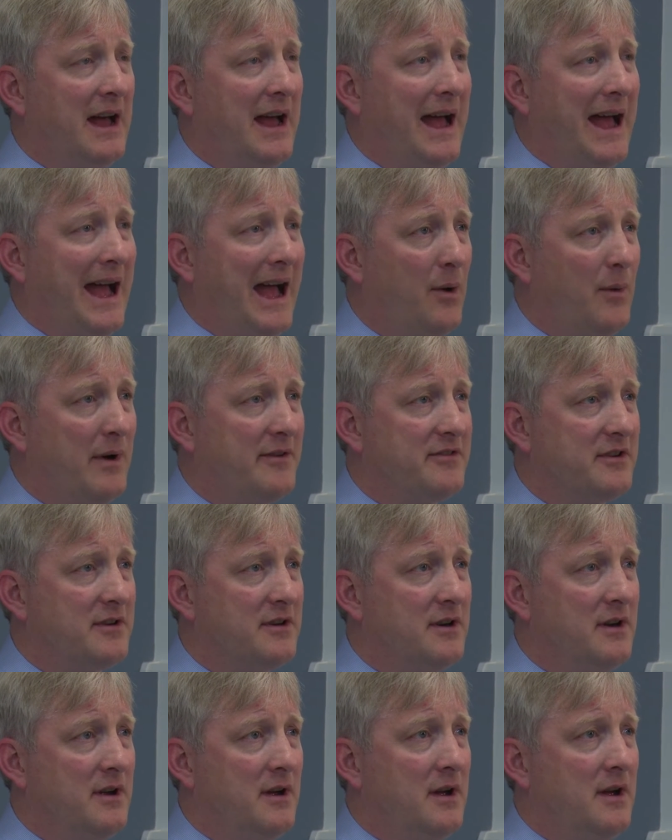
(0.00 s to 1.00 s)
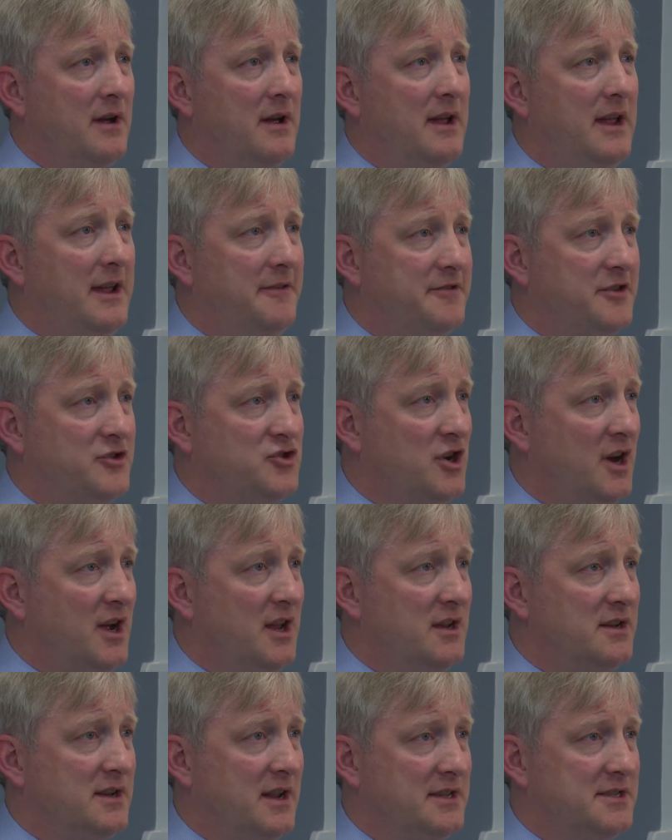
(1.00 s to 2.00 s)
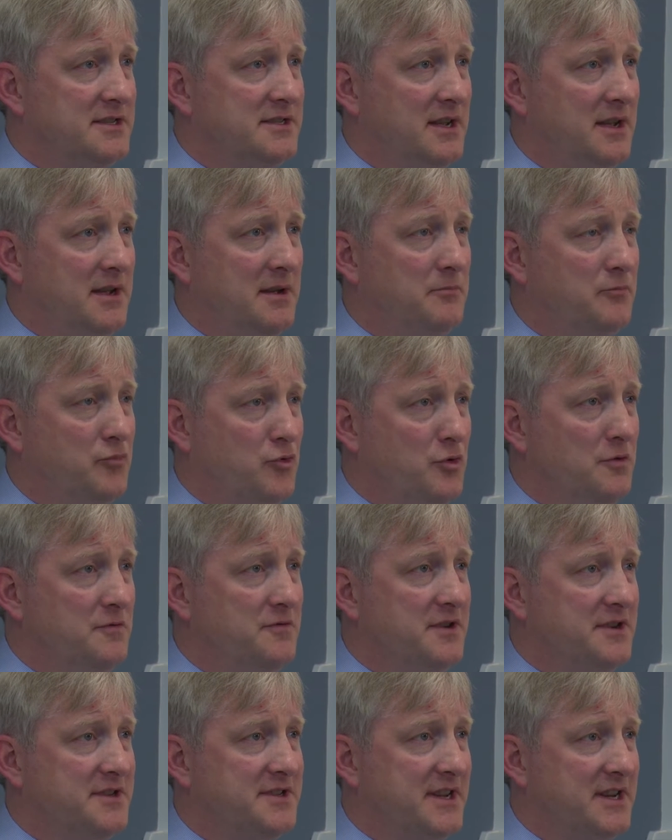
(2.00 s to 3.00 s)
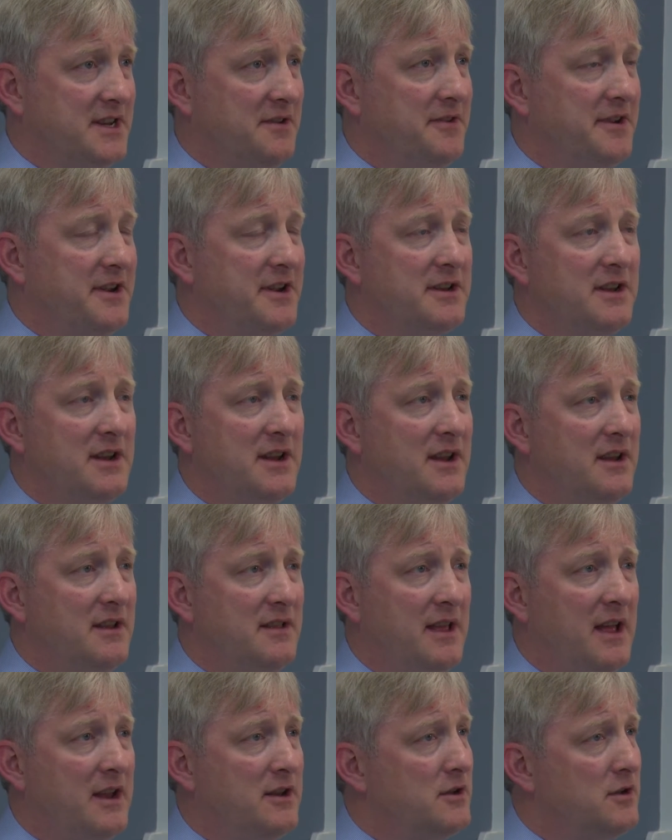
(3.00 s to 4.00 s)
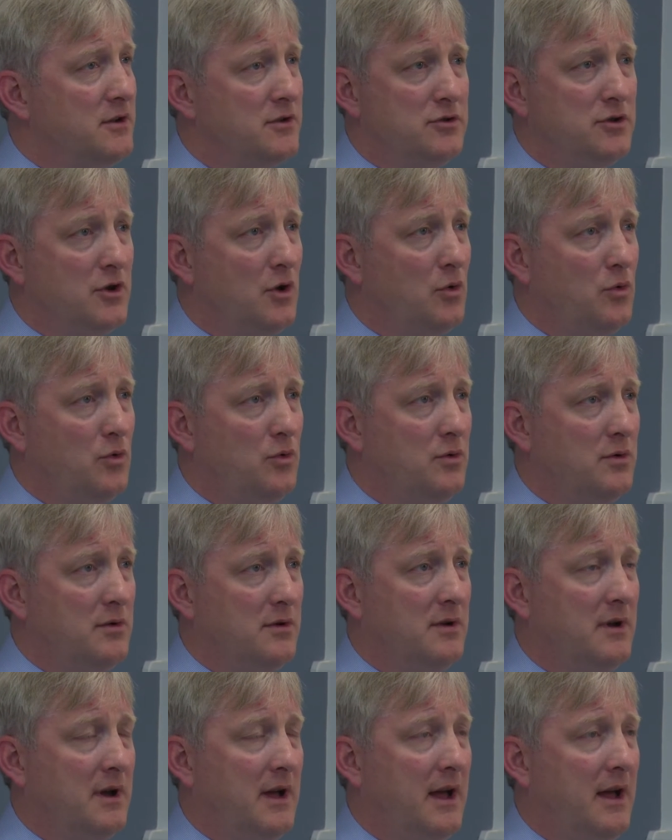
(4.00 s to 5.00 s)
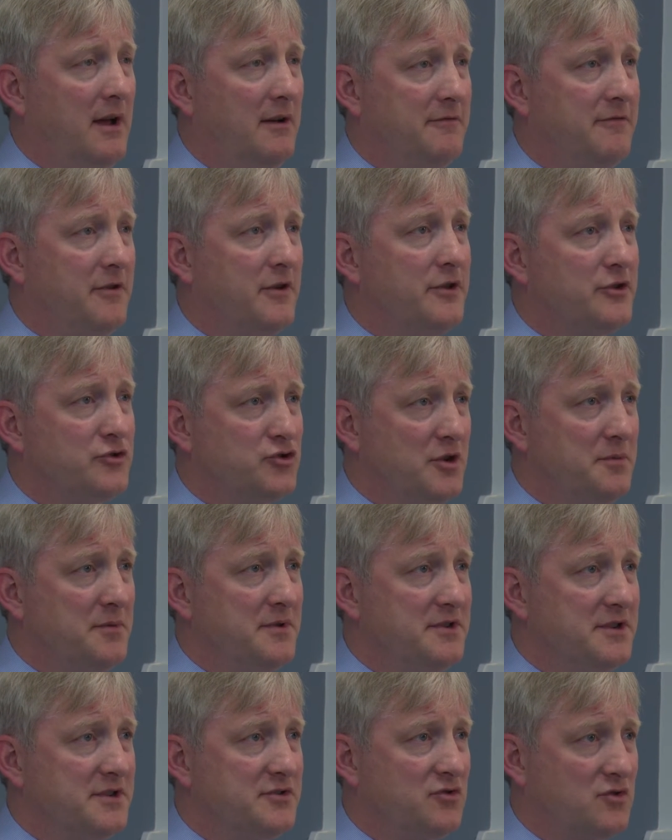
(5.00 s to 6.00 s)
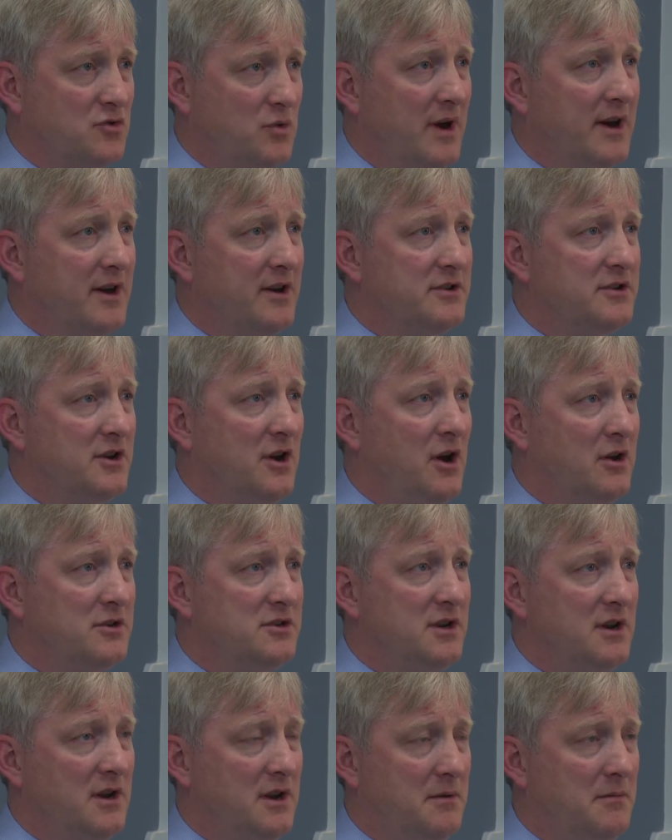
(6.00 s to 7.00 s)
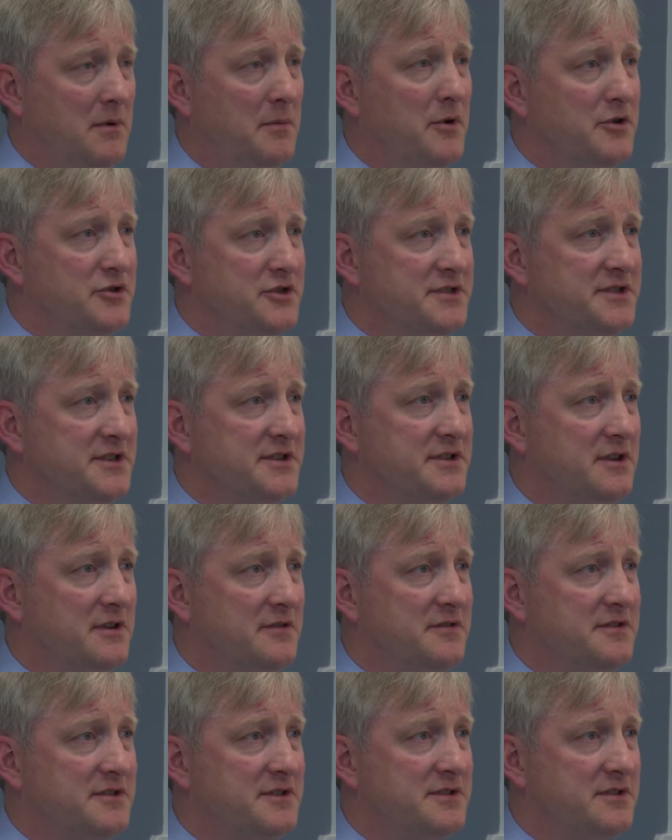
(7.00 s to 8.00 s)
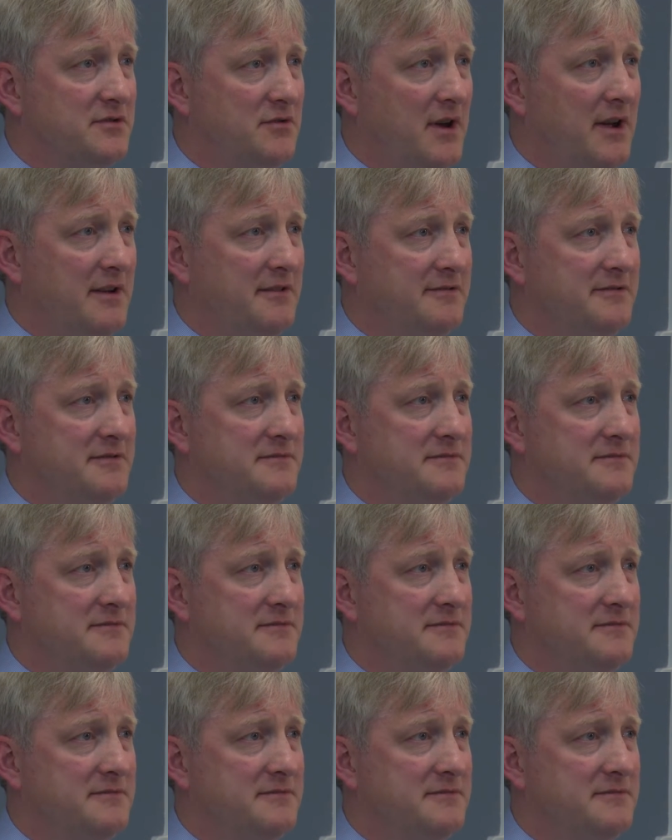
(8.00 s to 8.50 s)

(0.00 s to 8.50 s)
However, if the child has improved significantly, then no further treatment is required until emergency services arrive.